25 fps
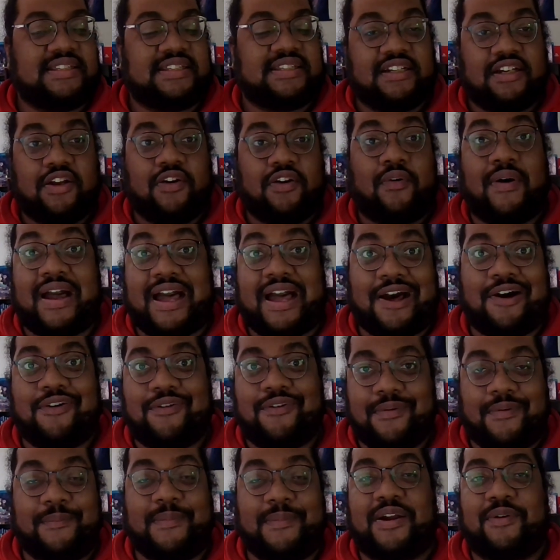to go out
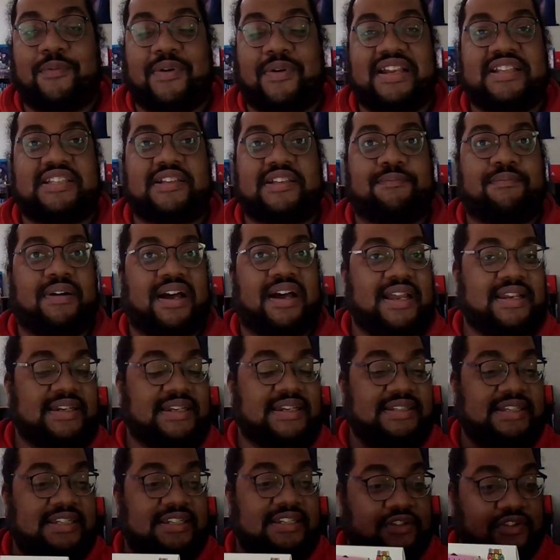on my way to buy a
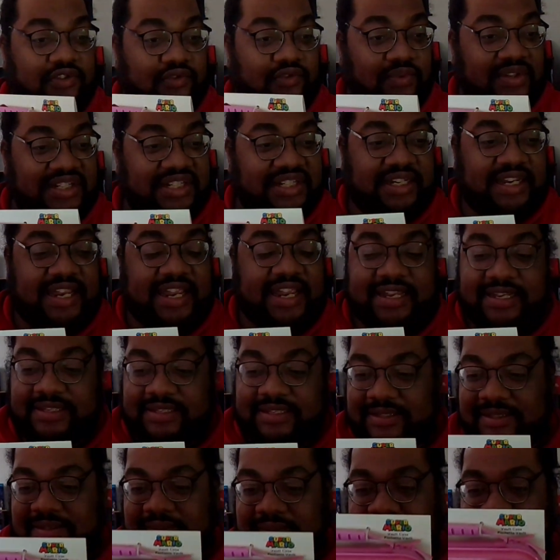Nintendo Switch
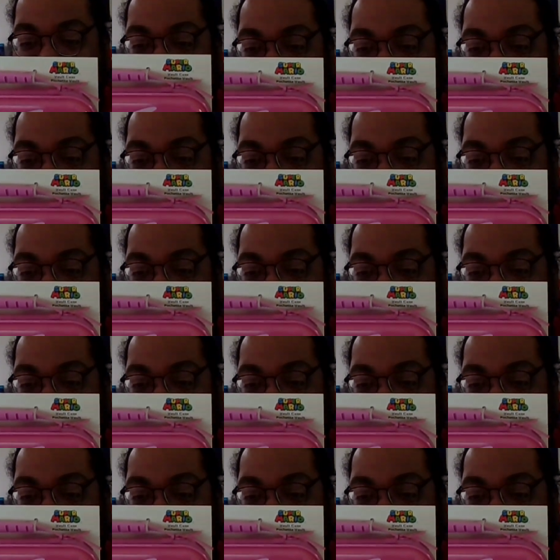case,